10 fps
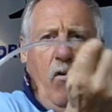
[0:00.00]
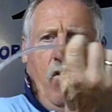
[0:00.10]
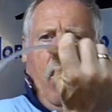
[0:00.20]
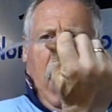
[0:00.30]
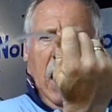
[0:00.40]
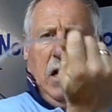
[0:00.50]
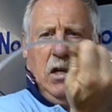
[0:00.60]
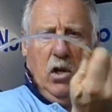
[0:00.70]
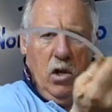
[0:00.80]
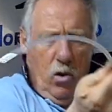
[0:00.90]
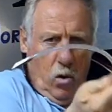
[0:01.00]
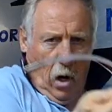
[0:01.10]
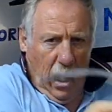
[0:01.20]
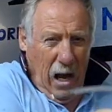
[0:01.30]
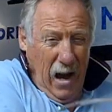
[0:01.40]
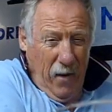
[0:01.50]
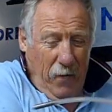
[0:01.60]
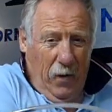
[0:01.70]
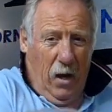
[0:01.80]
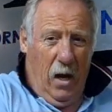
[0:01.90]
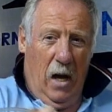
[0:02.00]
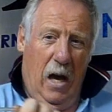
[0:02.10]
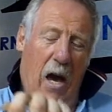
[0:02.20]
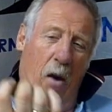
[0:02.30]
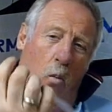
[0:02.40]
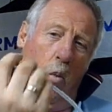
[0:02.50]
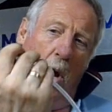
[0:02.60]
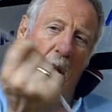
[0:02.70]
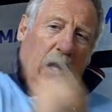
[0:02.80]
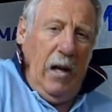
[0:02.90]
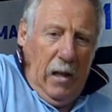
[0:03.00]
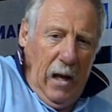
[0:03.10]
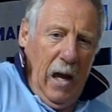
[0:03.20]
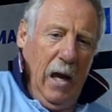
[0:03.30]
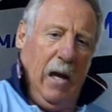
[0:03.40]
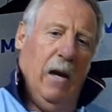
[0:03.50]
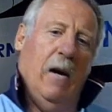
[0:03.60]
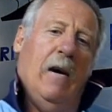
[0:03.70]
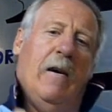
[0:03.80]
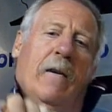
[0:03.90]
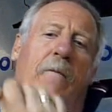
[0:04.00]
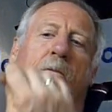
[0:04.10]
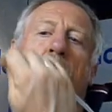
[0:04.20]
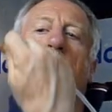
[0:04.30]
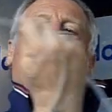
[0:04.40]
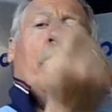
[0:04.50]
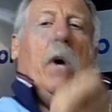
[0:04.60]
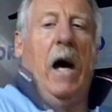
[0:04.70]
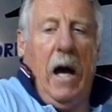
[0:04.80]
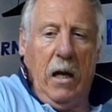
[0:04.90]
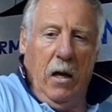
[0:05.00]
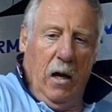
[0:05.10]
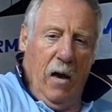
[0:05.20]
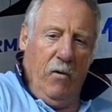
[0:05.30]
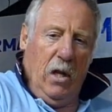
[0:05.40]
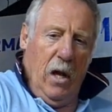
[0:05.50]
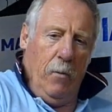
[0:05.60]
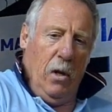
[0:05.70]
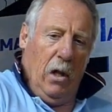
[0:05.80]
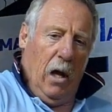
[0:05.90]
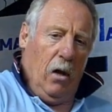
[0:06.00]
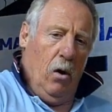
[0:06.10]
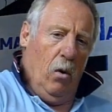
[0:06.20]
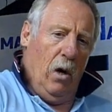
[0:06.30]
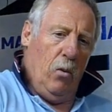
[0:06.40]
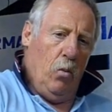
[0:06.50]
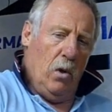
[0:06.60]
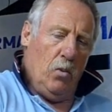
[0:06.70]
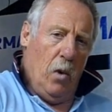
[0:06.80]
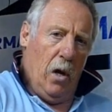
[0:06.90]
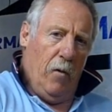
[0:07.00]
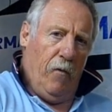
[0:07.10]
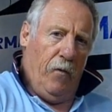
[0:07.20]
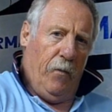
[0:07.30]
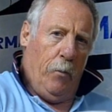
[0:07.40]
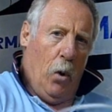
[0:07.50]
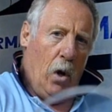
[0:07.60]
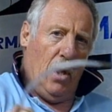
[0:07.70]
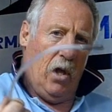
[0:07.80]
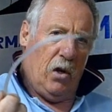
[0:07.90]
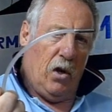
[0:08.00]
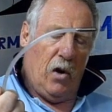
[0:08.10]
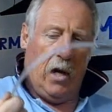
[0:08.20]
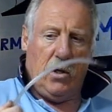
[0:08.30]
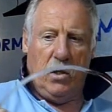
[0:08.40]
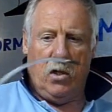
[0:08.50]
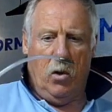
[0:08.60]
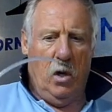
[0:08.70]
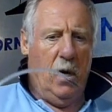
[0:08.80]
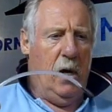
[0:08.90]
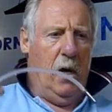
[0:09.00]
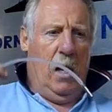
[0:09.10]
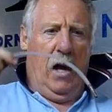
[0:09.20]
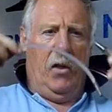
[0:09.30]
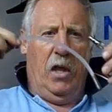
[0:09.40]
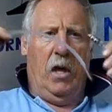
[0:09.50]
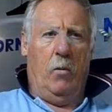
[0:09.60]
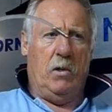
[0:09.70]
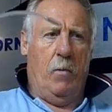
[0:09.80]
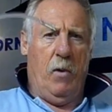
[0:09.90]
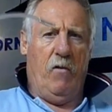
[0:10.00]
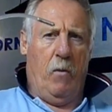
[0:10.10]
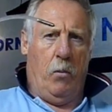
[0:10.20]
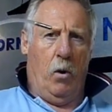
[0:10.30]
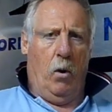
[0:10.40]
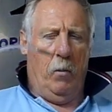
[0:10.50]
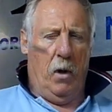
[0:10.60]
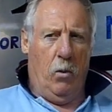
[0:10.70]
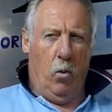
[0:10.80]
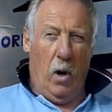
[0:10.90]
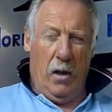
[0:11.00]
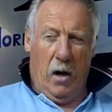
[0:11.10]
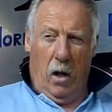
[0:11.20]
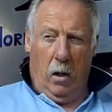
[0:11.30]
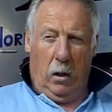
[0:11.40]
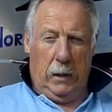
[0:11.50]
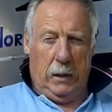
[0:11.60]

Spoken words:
right, your left, it wanted to like go back. Every time you let go, it was wanting to point in the other direction. So I think that was a bit of a problem. Whether I'll